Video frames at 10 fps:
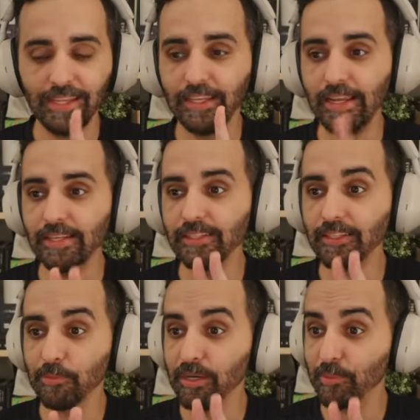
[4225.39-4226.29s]
easy
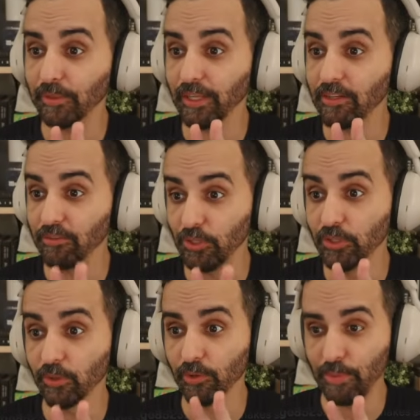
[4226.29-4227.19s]
to manipulate,
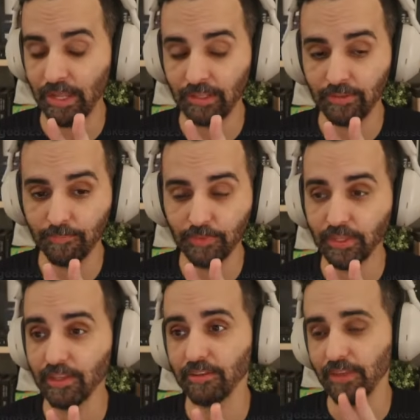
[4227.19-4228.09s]
good or bad,
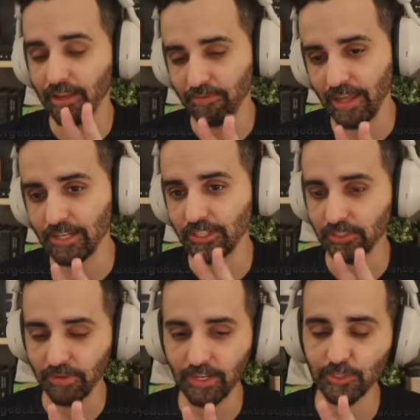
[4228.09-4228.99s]
advantage,
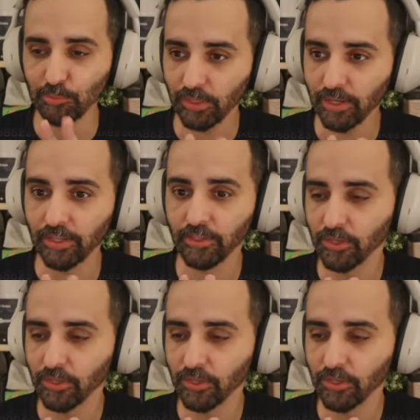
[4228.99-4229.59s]
disadvantage, blind,